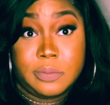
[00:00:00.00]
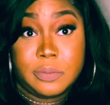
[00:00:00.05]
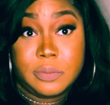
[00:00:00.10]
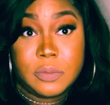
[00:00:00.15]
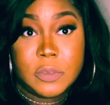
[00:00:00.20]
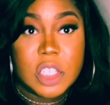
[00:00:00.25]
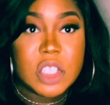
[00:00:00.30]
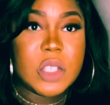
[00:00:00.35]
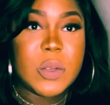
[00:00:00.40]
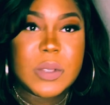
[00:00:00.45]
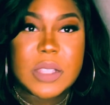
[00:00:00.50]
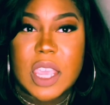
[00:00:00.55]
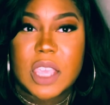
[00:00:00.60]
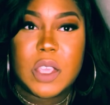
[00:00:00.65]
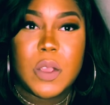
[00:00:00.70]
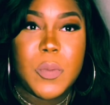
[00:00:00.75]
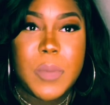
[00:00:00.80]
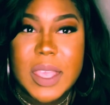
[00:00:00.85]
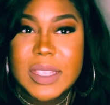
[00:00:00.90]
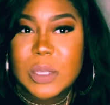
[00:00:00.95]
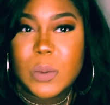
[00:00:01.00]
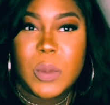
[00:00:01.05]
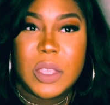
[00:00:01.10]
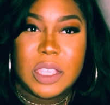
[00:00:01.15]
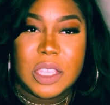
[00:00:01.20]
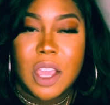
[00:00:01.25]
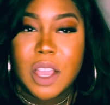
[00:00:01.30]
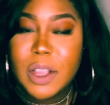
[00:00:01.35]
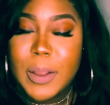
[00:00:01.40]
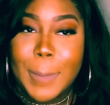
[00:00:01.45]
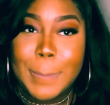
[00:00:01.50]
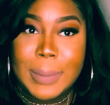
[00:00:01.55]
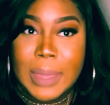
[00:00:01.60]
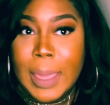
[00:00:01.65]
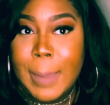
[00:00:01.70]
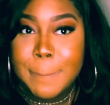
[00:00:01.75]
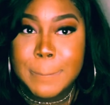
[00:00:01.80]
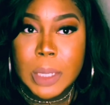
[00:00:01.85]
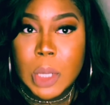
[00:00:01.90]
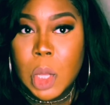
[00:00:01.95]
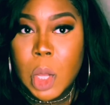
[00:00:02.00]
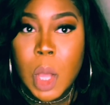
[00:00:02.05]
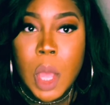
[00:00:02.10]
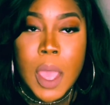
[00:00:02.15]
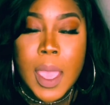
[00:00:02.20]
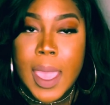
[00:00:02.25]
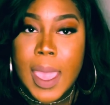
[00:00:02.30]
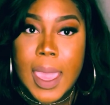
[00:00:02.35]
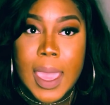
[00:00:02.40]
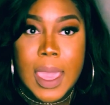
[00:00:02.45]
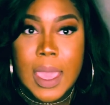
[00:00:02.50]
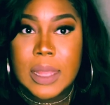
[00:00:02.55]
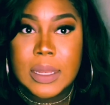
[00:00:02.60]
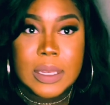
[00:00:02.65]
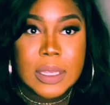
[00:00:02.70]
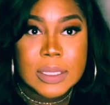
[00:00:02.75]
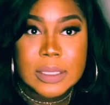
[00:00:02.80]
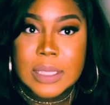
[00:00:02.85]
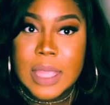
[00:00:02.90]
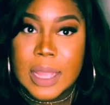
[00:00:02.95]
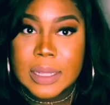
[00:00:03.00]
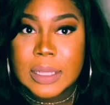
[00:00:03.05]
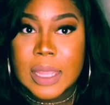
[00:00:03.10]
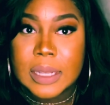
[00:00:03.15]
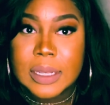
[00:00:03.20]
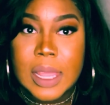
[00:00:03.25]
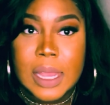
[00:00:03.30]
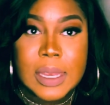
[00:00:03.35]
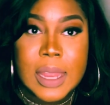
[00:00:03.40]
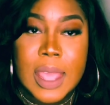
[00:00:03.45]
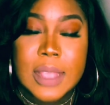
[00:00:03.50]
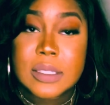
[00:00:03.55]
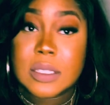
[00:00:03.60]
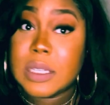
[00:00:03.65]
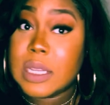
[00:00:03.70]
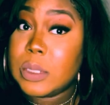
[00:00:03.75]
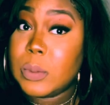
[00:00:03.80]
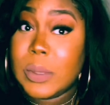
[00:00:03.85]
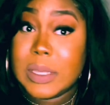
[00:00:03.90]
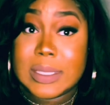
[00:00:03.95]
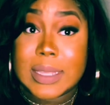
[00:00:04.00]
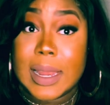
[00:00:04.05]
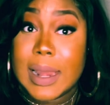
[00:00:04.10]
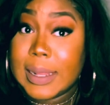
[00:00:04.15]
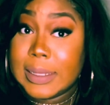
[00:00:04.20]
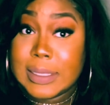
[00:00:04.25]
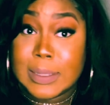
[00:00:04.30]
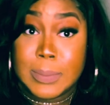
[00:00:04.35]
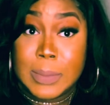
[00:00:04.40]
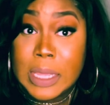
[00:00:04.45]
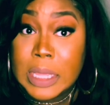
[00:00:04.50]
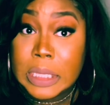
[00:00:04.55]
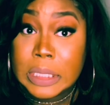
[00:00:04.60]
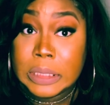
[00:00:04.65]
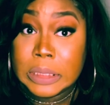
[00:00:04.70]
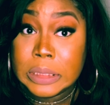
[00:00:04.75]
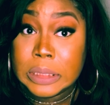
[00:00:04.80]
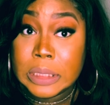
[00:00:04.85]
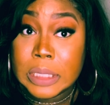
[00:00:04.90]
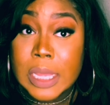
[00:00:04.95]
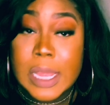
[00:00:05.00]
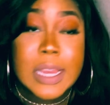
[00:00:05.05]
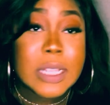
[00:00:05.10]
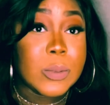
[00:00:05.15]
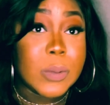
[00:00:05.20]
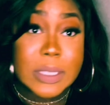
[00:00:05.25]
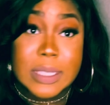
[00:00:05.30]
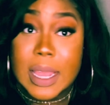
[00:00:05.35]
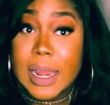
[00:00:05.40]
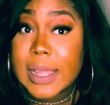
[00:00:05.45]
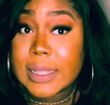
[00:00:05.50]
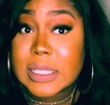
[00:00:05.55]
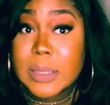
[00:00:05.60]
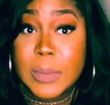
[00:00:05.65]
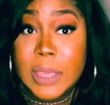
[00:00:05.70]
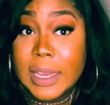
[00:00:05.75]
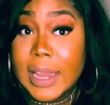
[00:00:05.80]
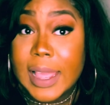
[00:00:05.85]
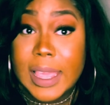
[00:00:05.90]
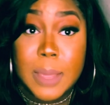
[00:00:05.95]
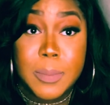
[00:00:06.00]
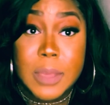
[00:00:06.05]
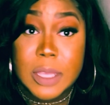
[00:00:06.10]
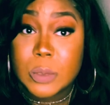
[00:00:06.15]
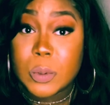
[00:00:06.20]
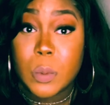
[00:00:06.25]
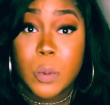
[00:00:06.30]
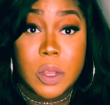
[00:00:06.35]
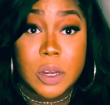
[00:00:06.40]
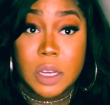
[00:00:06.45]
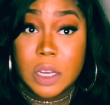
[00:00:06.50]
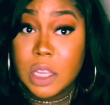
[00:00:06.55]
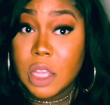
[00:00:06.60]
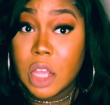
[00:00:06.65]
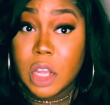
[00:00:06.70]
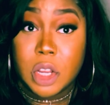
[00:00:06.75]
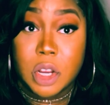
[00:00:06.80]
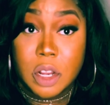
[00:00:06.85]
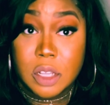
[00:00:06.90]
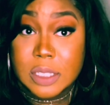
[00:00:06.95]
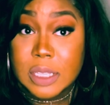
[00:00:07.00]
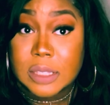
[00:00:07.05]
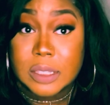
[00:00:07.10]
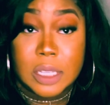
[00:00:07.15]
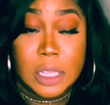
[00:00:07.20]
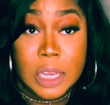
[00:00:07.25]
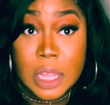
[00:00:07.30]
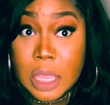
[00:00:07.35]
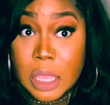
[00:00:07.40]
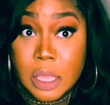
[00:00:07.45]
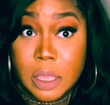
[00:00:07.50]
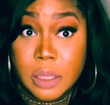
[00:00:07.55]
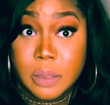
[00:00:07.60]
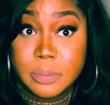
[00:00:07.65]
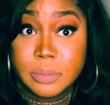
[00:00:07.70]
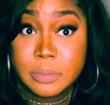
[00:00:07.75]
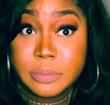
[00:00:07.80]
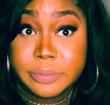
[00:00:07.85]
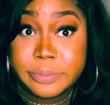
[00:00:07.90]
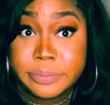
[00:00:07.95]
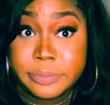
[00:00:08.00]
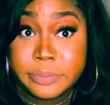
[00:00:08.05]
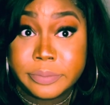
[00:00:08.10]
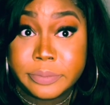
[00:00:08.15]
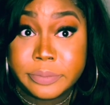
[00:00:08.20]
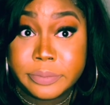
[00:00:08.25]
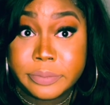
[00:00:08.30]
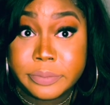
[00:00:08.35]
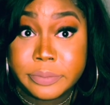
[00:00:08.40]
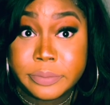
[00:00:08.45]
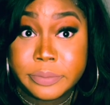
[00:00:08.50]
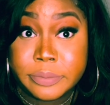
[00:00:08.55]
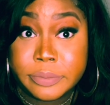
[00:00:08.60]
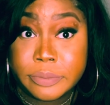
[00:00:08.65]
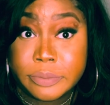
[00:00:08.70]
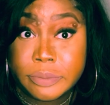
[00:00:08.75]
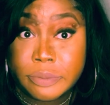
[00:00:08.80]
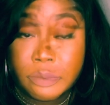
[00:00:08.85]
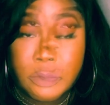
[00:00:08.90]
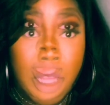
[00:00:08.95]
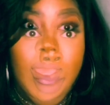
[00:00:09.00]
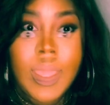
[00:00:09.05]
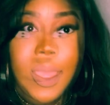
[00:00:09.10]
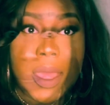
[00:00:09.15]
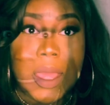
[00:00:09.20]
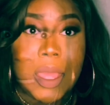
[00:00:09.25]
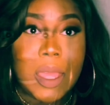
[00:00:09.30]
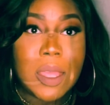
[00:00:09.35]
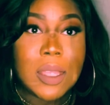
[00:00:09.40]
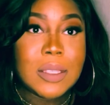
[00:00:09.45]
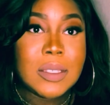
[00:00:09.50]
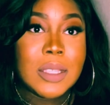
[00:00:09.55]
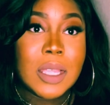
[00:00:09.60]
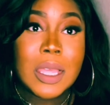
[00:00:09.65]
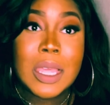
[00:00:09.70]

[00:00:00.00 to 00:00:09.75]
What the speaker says: Because she was like, you messing with younger people and this, that. So that's what it sounded like to me. That's what it sounded like to me. Like you messed with one of the young girls at the club. Anyways,